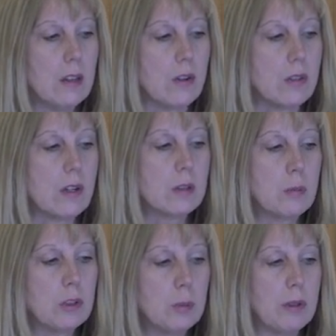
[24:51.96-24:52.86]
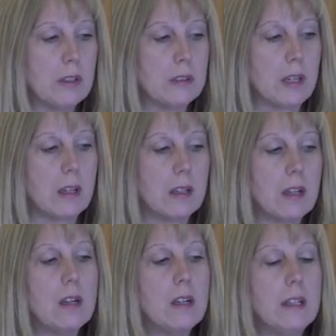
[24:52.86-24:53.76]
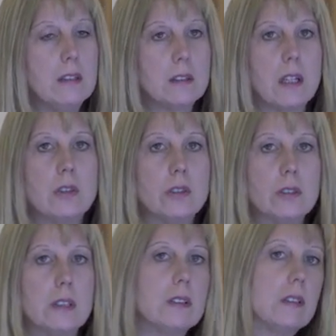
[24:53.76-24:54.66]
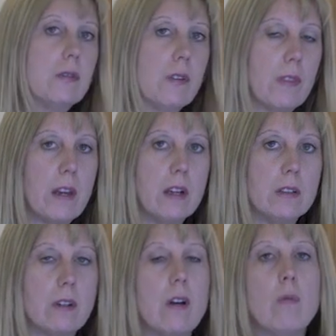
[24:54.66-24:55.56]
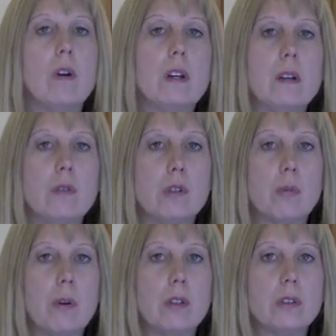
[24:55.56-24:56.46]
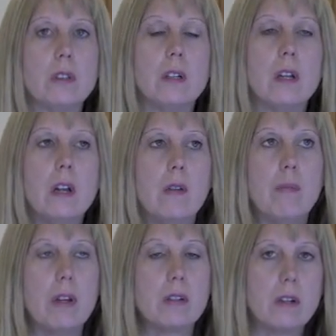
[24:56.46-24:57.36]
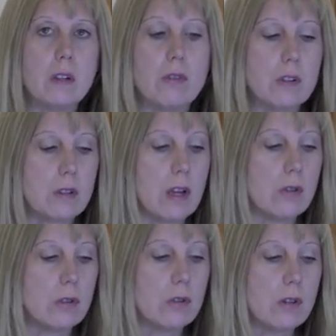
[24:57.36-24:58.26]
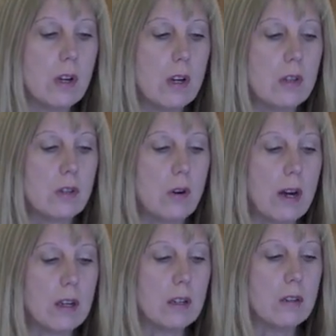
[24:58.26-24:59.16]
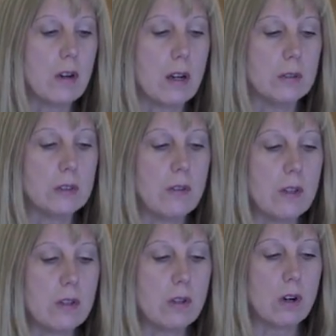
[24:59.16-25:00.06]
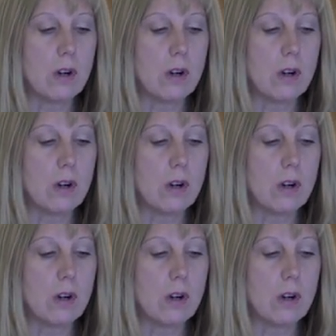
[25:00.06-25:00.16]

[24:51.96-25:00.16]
There's 6 push pins. I can literally schedule 6 different things on one individual person based on different schedules. So I can send this to